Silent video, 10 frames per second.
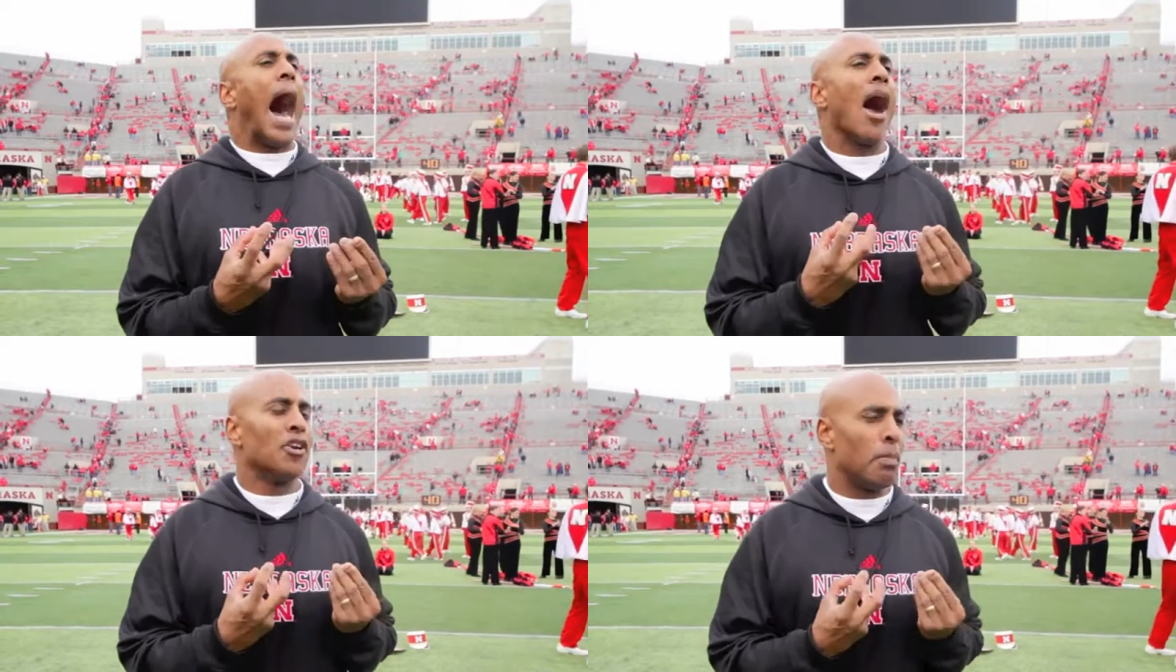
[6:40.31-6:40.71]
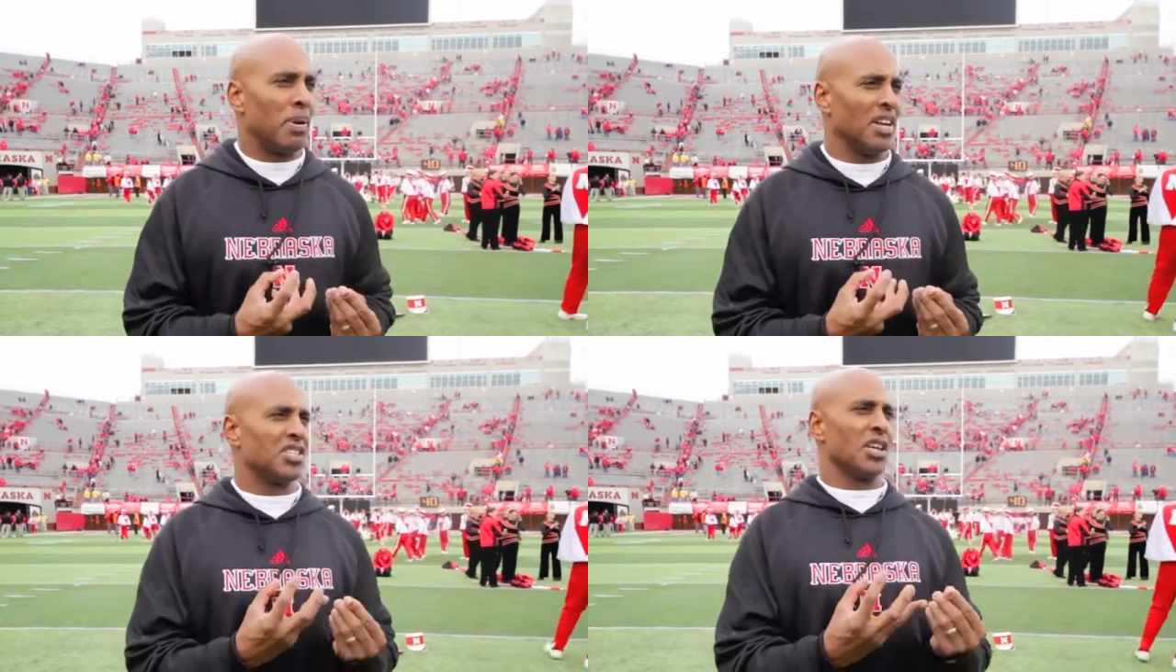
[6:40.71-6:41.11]
our
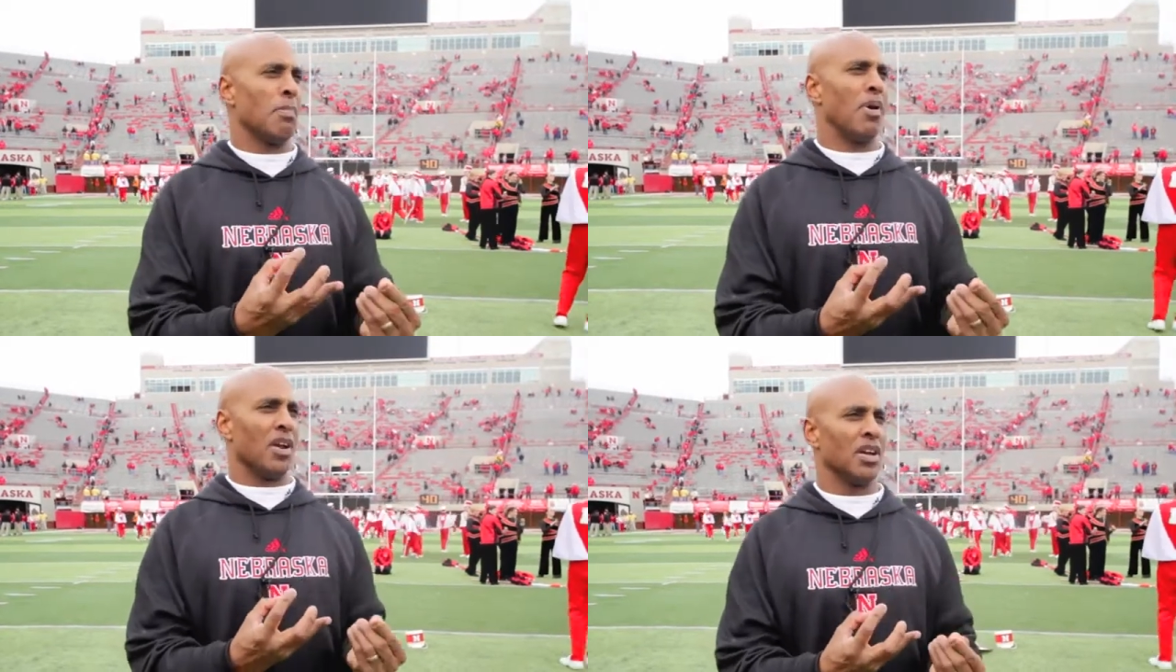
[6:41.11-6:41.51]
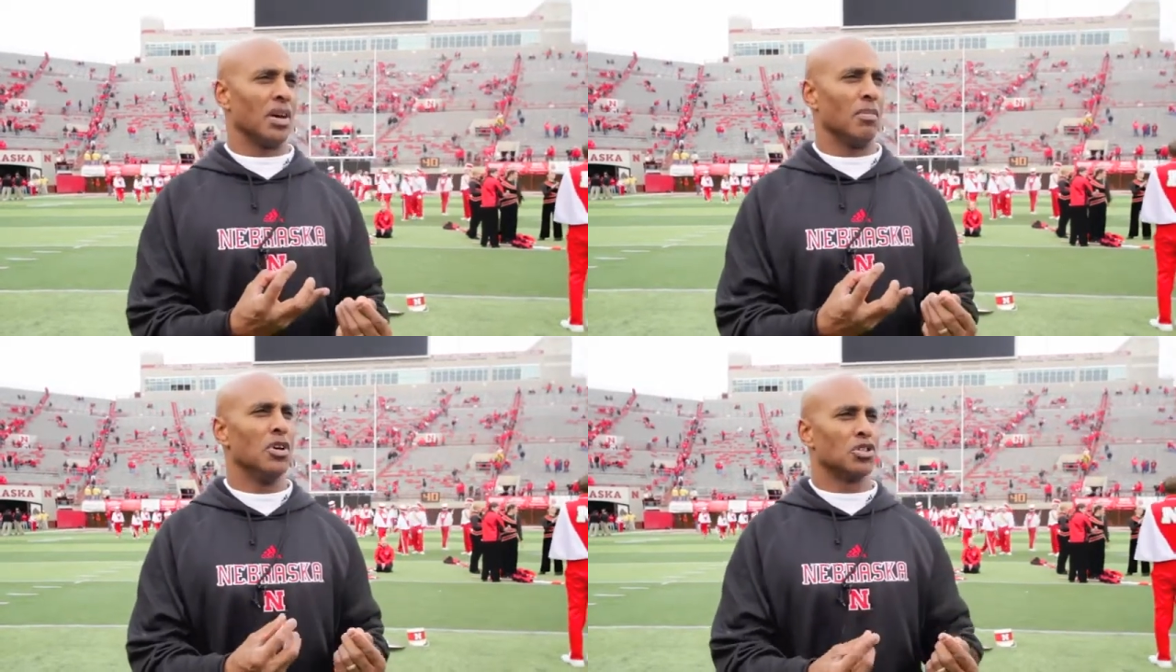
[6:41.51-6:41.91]
dependency upon
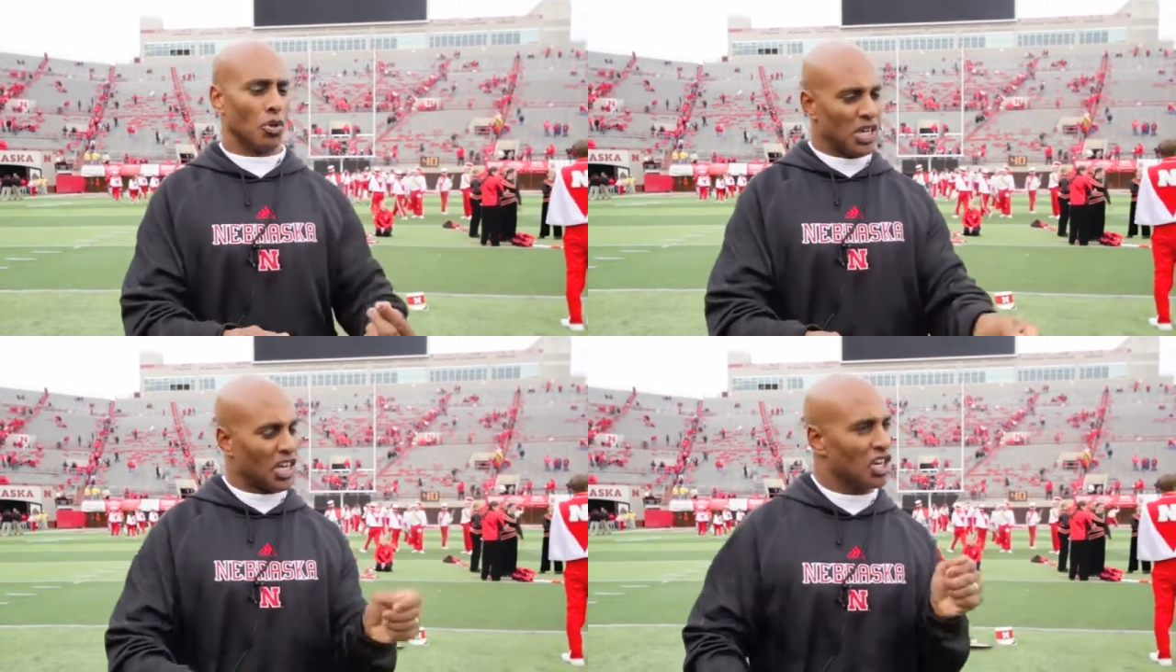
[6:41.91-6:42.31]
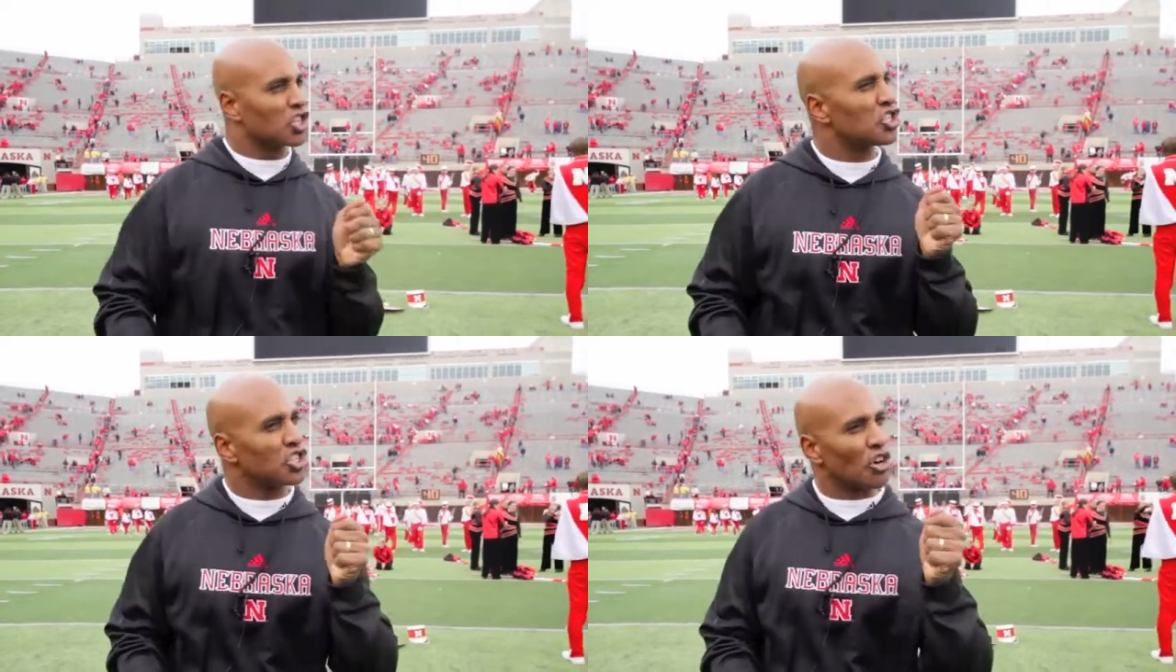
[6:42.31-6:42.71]
Him so He can
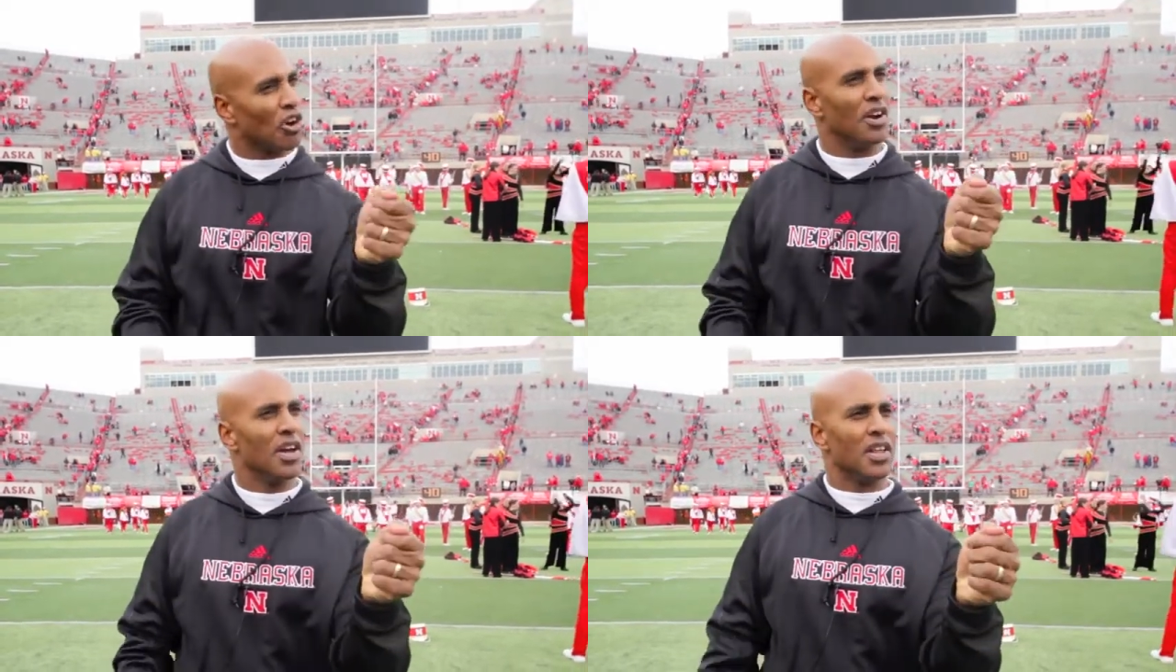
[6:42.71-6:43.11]
insert